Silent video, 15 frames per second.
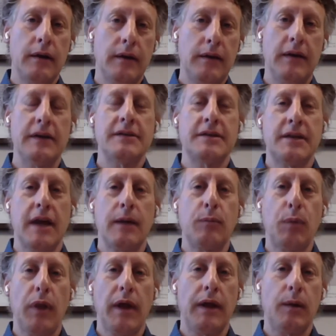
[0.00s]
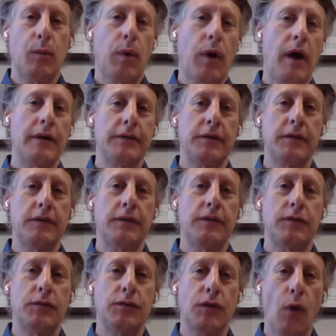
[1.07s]
the estate planning process is
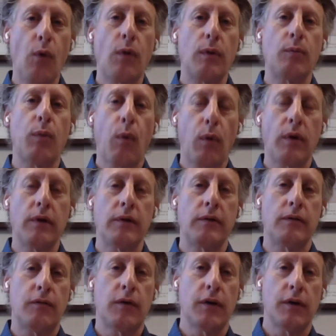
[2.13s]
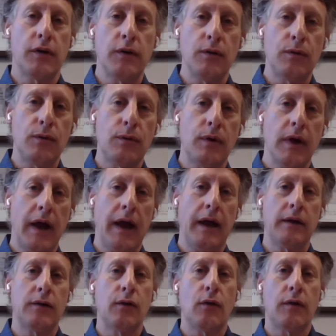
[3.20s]
so important for you
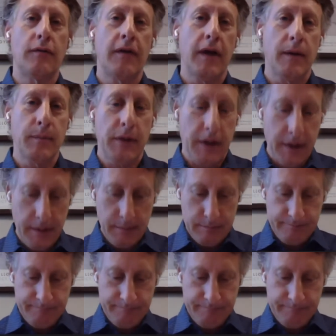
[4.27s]
and your family.